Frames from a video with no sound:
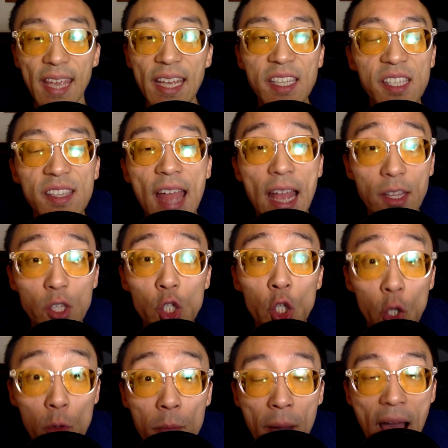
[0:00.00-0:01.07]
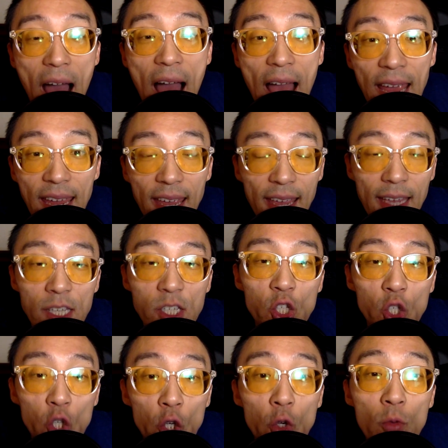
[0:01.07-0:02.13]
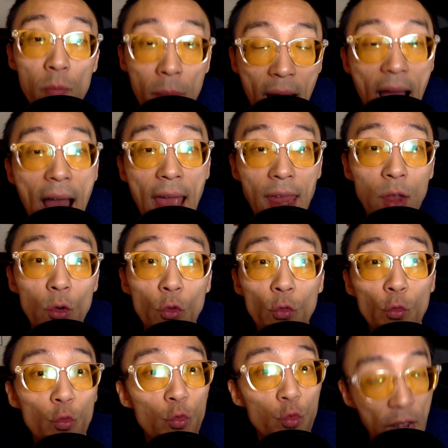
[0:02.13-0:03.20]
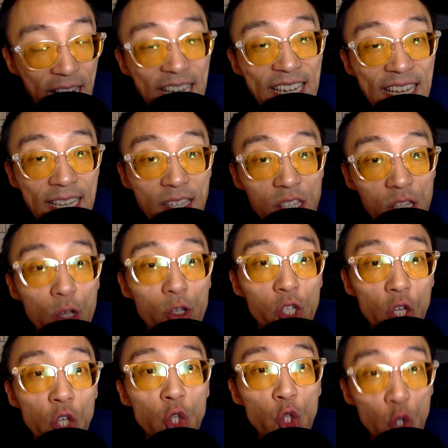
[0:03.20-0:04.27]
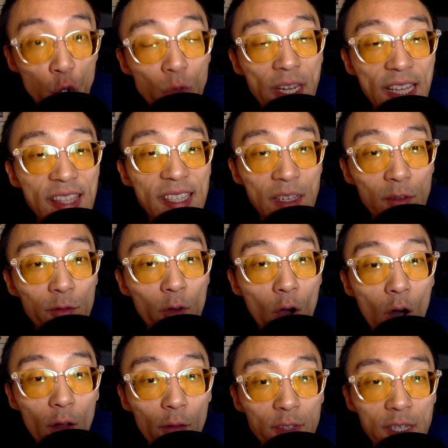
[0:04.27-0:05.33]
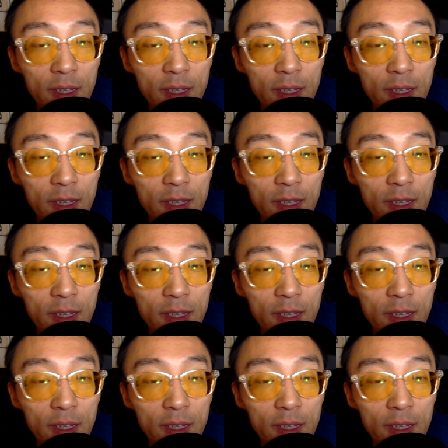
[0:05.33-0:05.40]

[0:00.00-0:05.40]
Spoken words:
It's not 2 pi, it's 2 pi radians. There's a unit involved.